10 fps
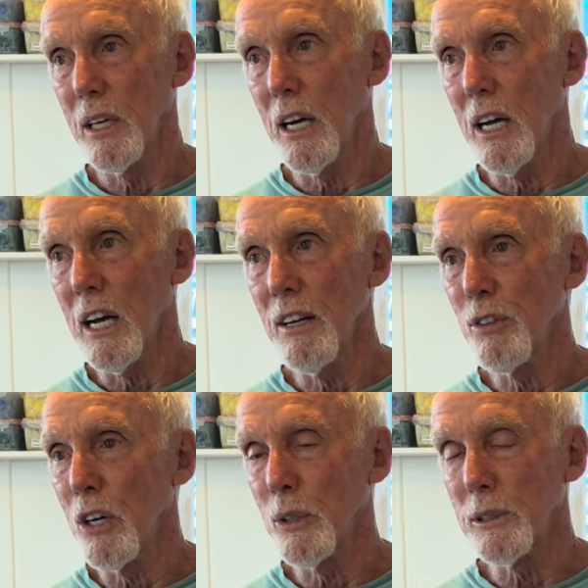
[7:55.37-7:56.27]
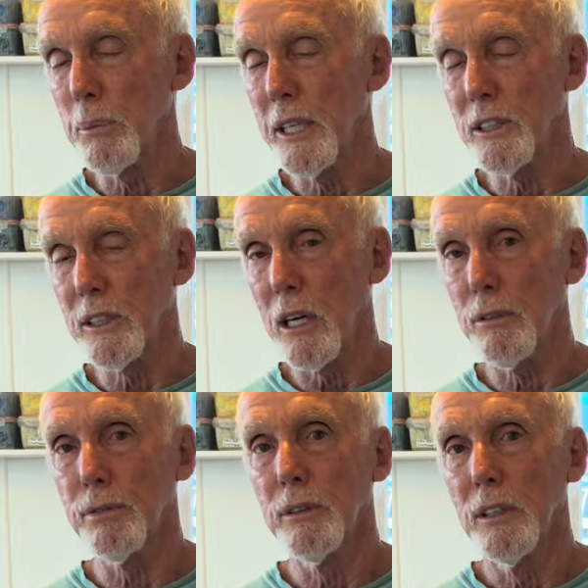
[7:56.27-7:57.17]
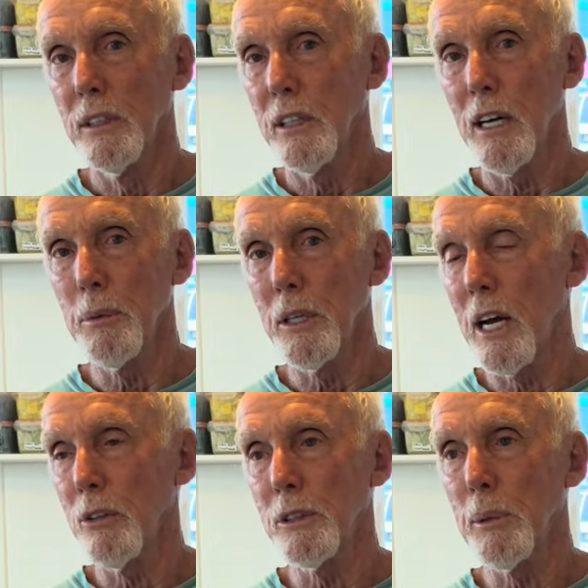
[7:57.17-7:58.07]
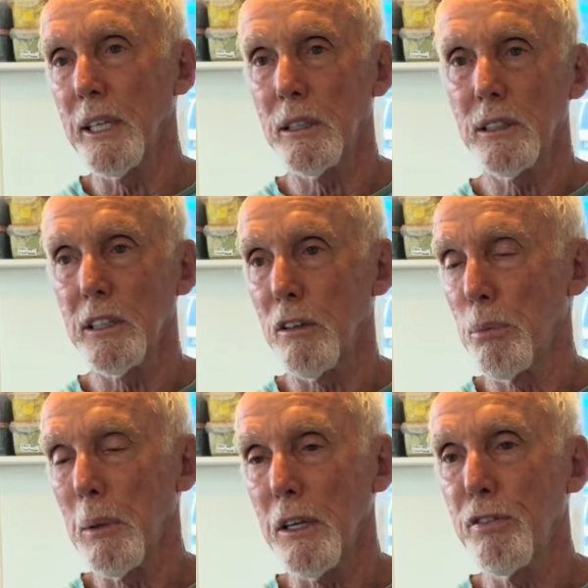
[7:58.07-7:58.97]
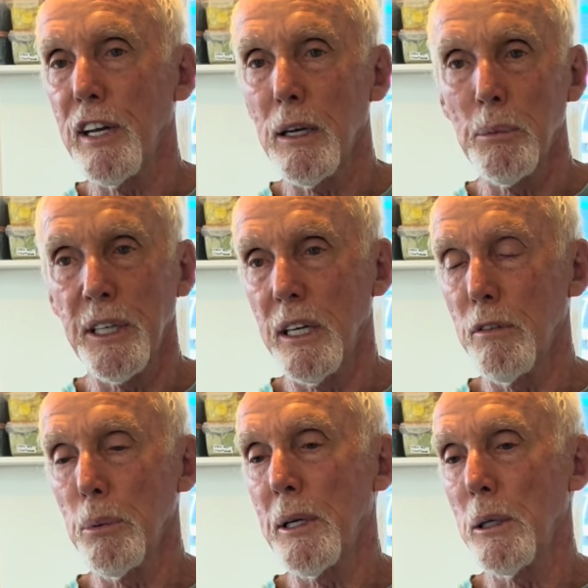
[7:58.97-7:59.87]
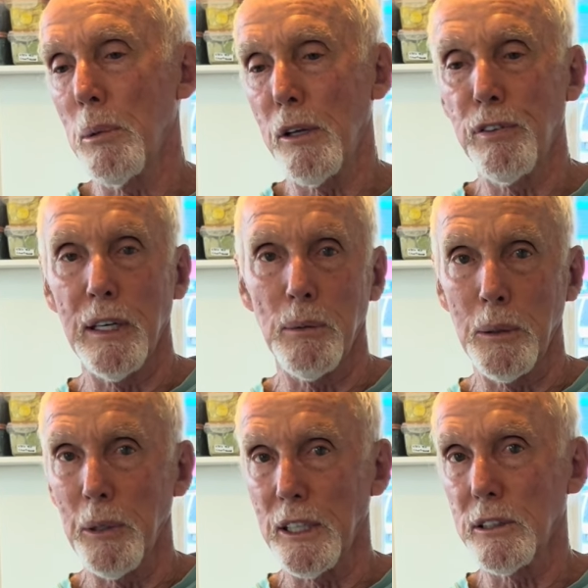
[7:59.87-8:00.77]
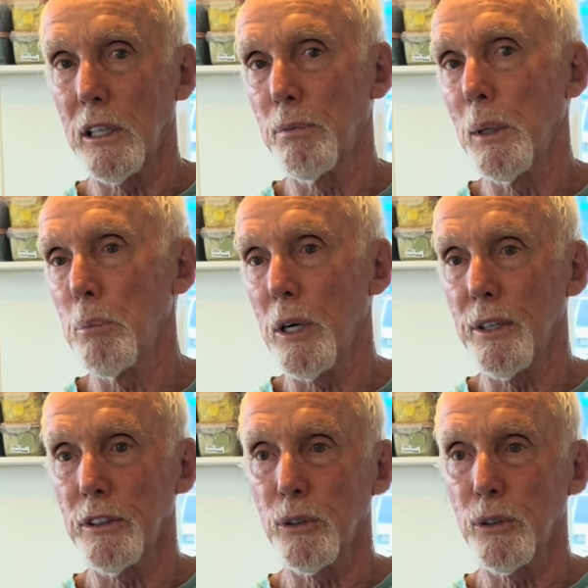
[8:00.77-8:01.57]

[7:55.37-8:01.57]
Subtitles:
I've always made stuff. I was making stuff. My family, everybody in my family makes stuff. My brother's a